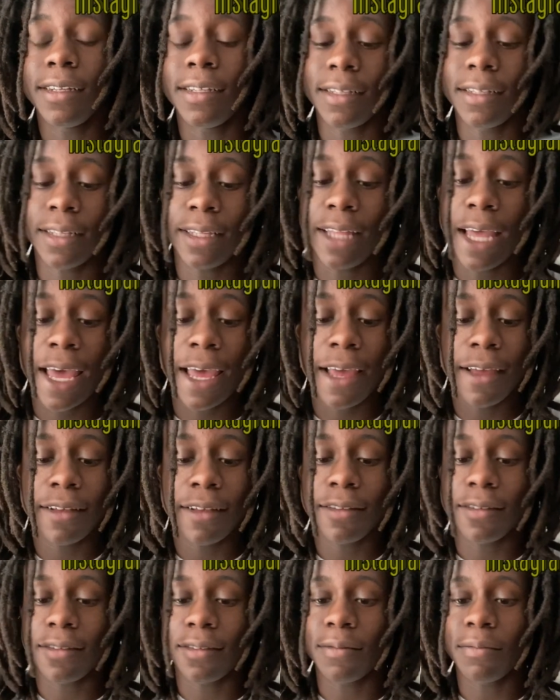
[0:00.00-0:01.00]
that
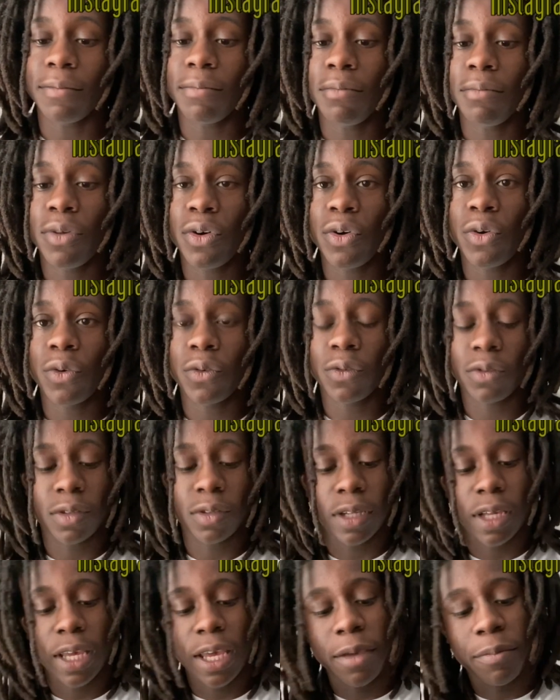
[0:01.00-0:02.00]
moves
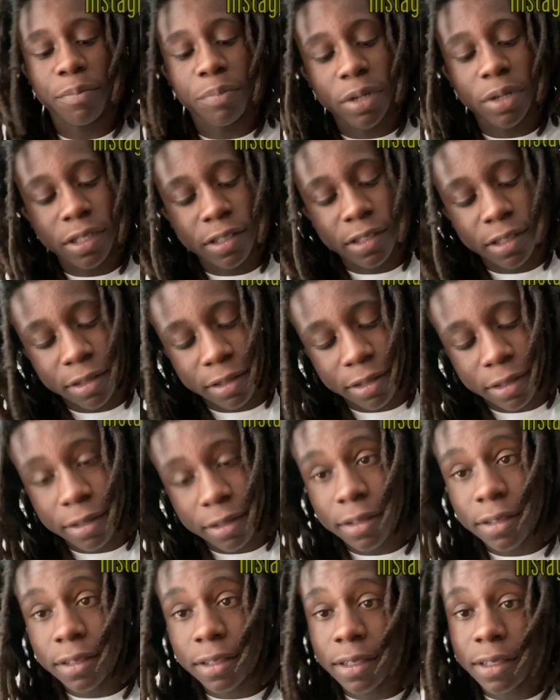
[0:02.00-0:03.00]
and pushes
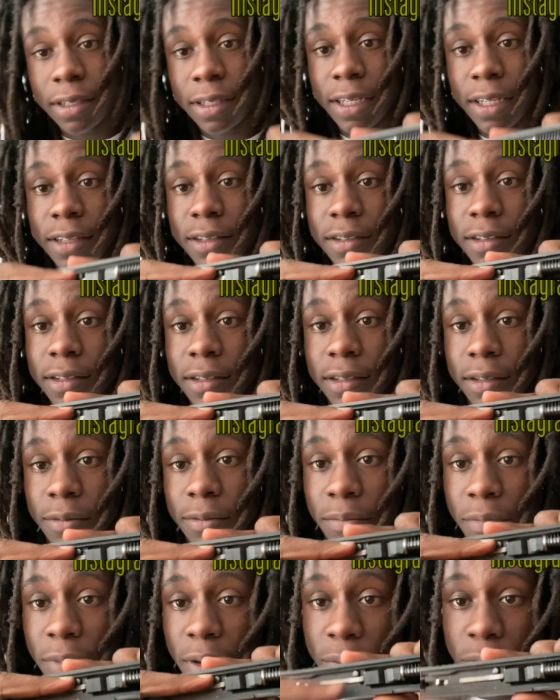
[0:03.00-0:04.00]
this
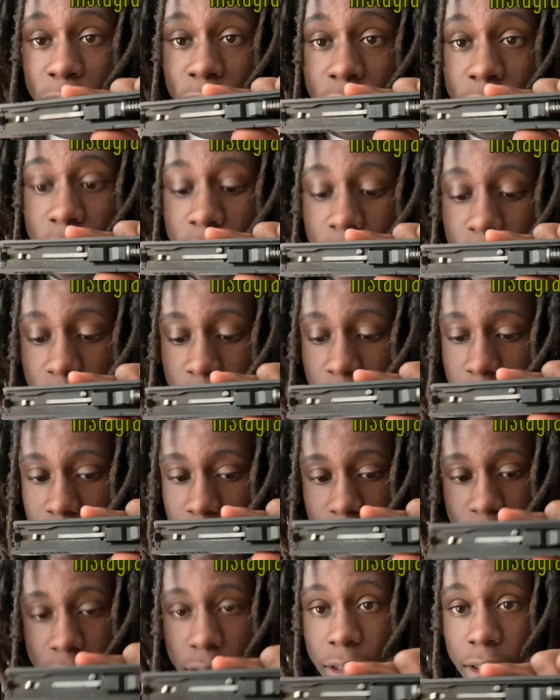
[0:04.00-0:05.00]
member,
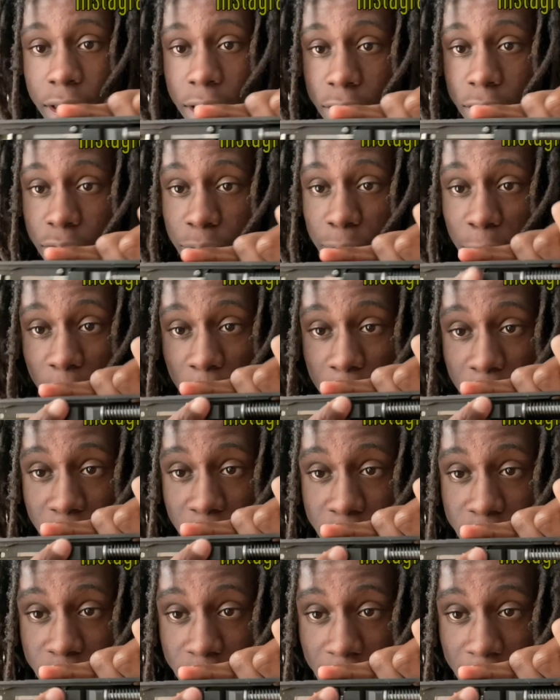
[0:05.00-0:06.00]
this small
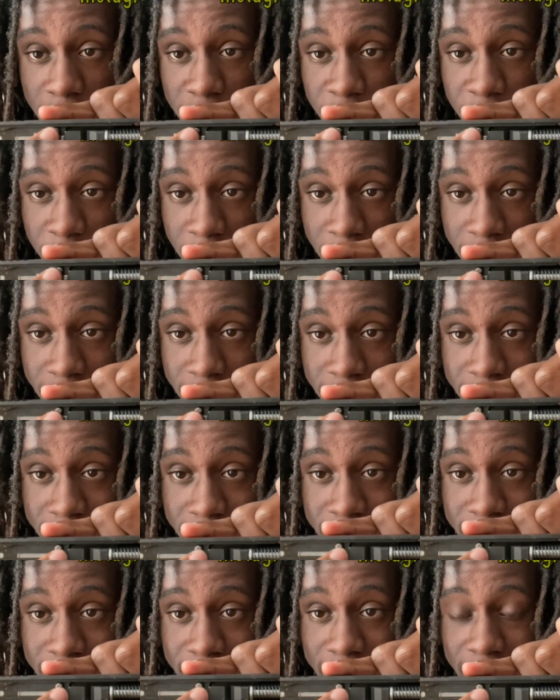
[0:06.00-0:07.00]
member out the way.
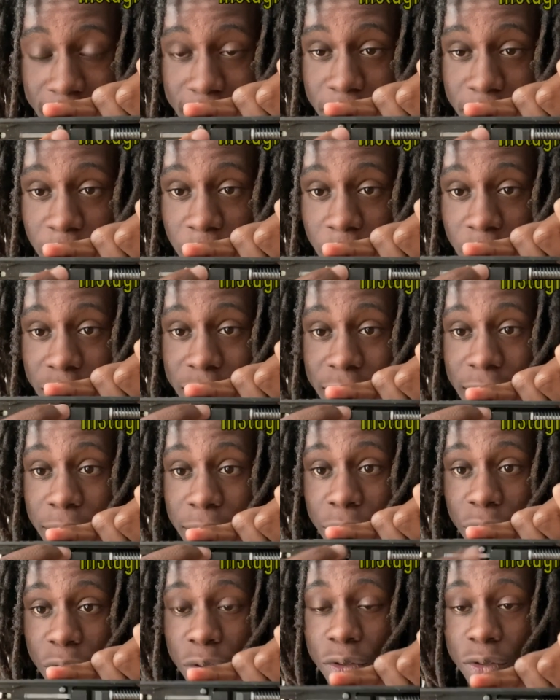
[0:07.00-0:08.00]
Once it
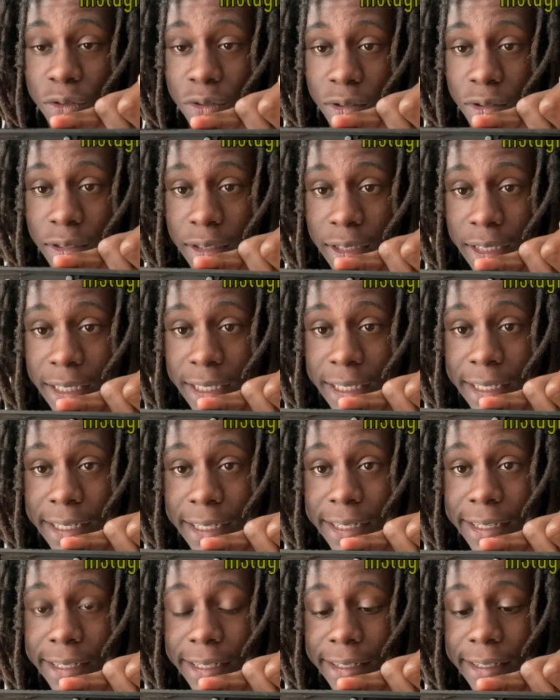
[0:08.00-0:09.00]
moves,
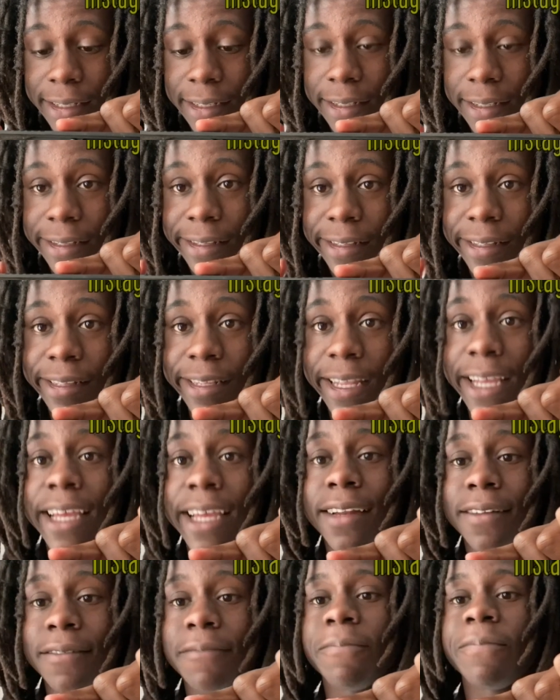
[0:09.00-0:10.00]

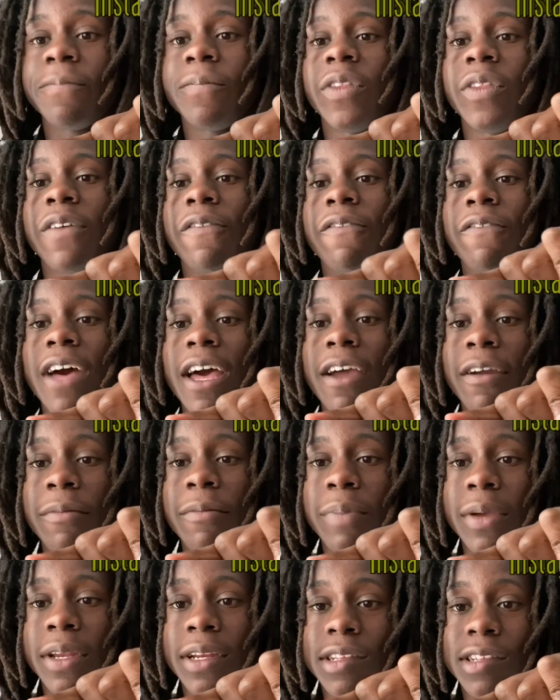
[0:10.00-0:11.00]
then the firing
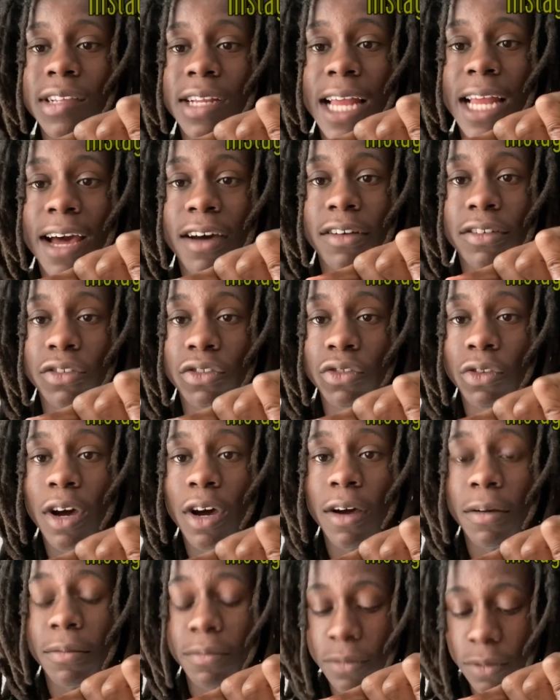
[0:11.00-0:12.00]
pin is allowed to drop.